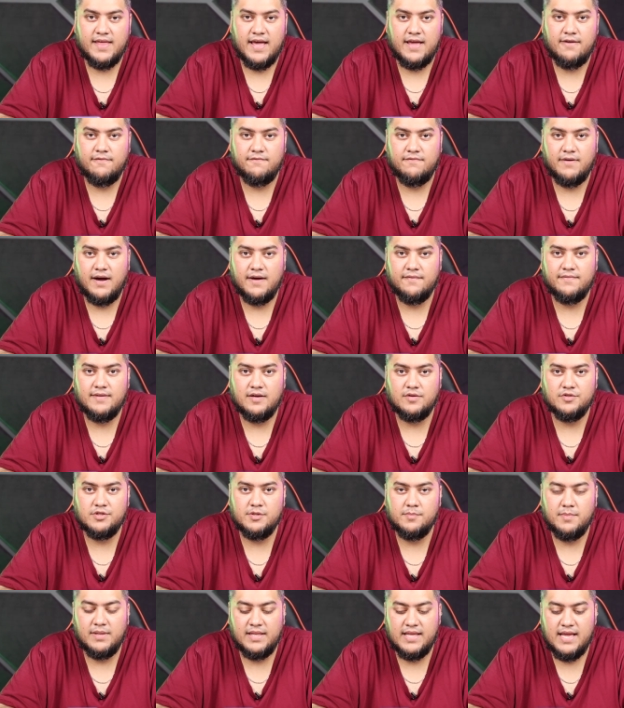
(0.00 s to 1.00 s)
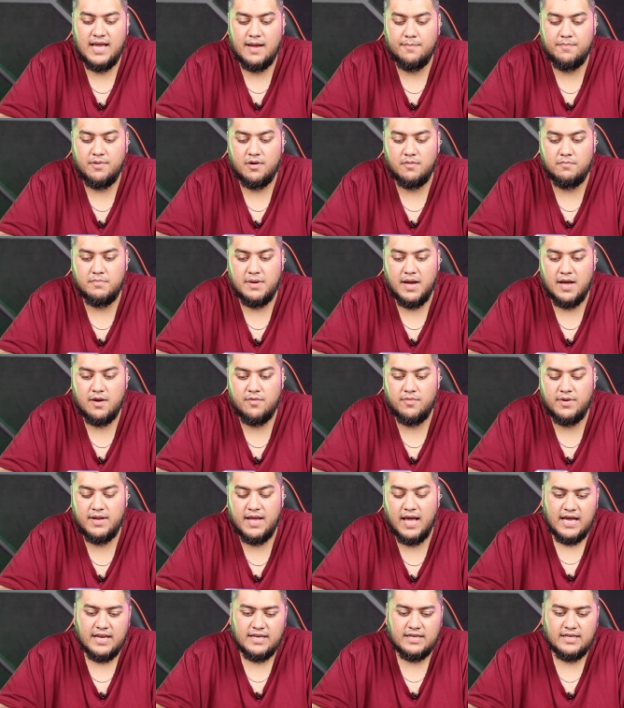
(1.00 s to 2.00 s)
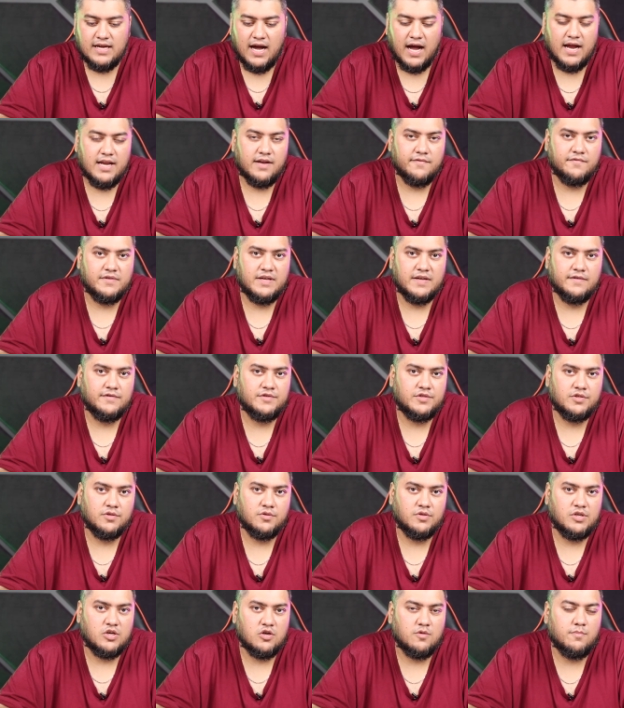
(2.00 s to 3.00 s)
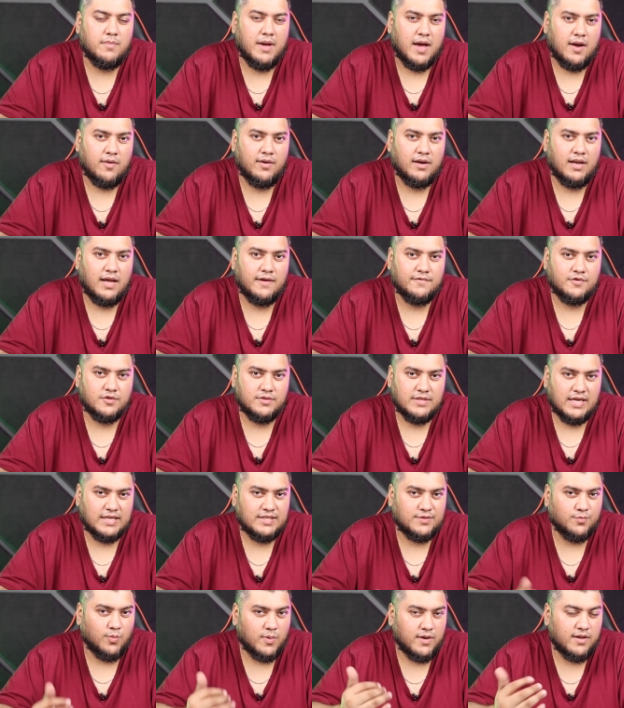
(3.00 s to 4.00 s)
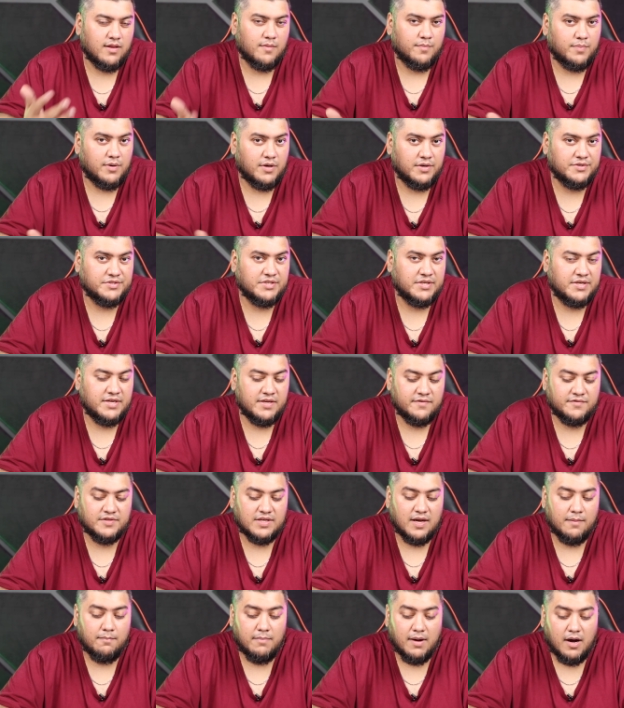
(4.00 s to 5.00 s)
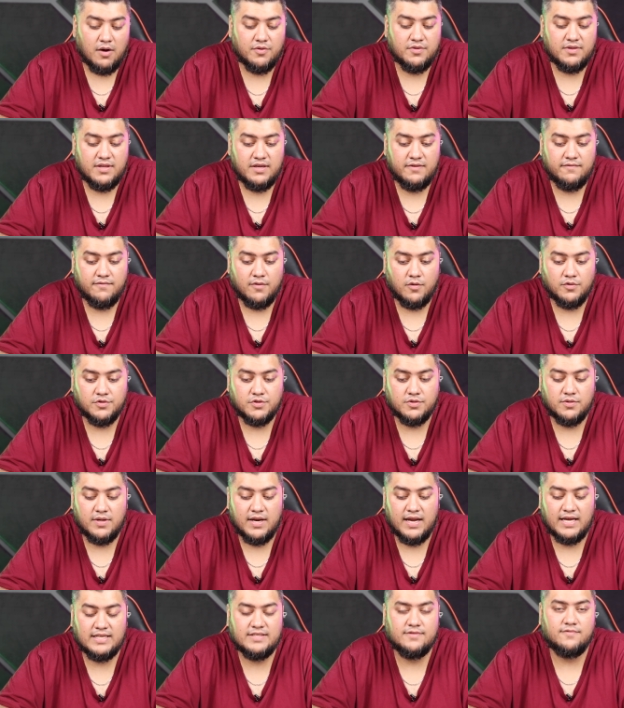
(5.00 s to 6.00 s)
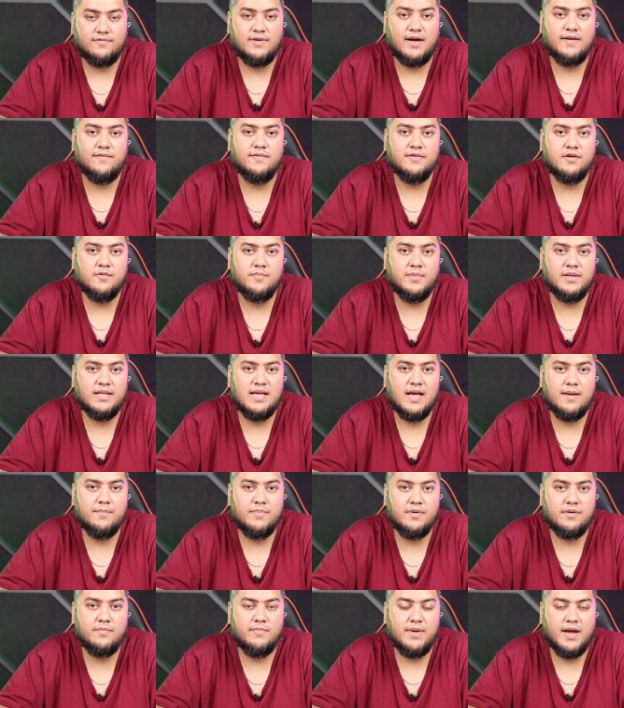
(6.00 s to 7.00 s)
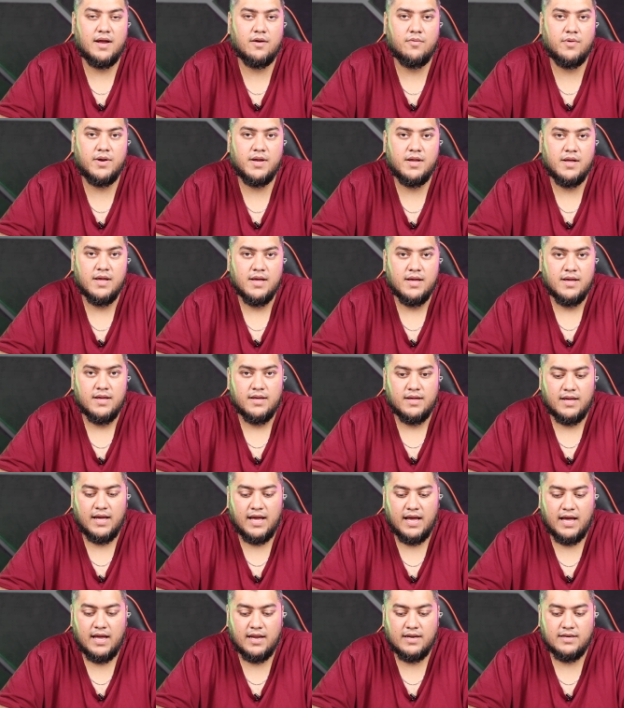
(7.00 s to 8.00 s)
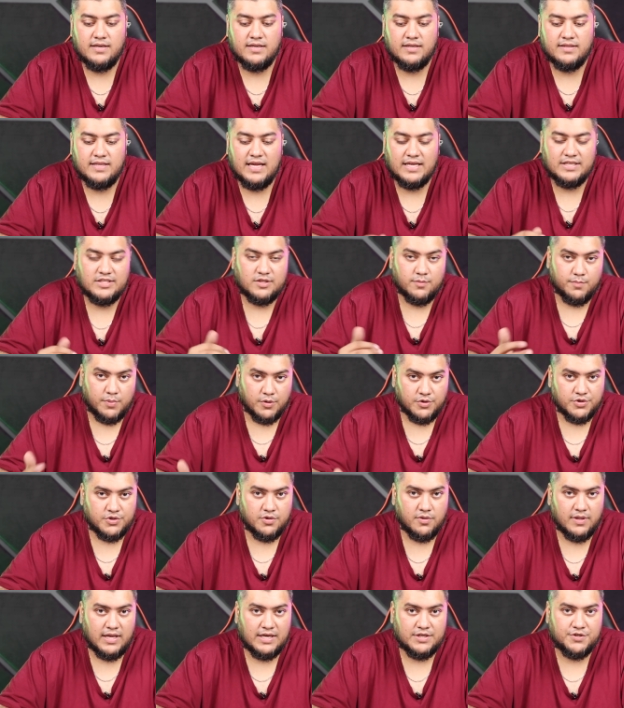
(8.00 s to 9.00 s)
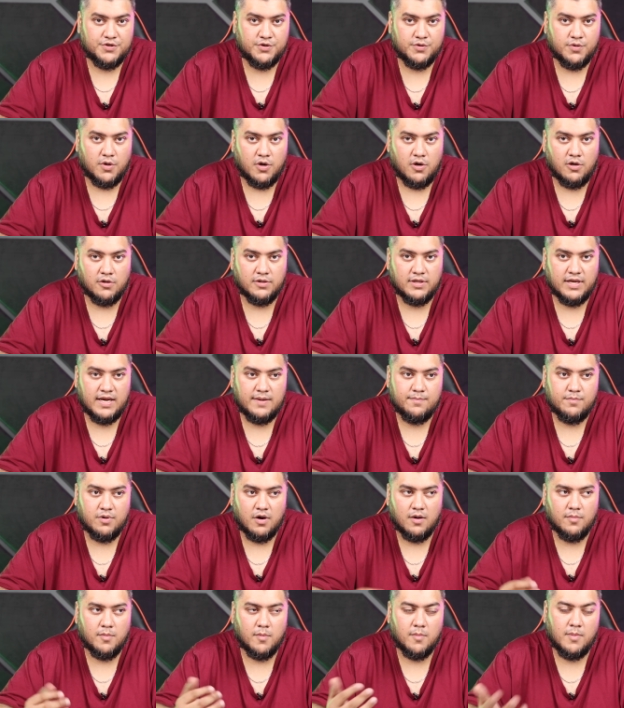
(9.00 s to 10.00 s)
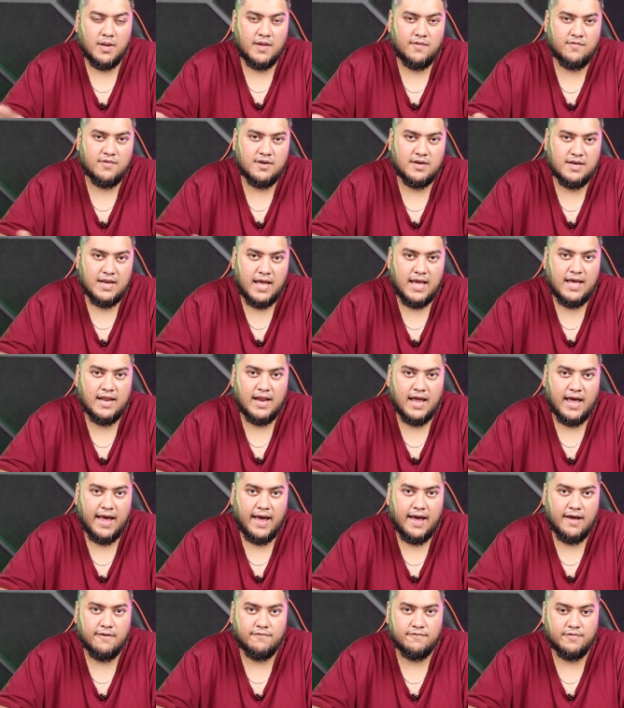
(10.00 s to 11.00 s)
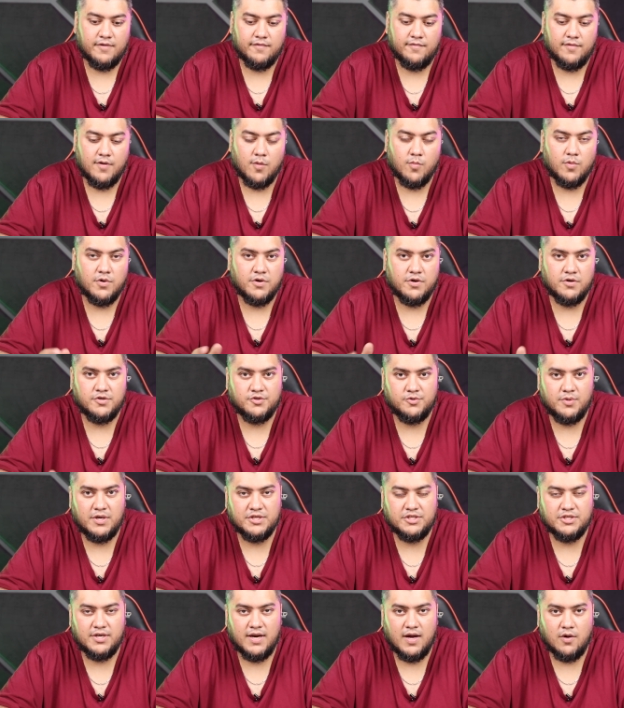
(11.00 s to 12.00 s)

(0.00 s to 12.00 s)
a 5000 milliampere battery. It kind of gives you good battery life, so that's one of the positives about the phone. So it has a 500 milliampere battery, and that's supposed to last you all day, probably even a day and a half if you were to stretch it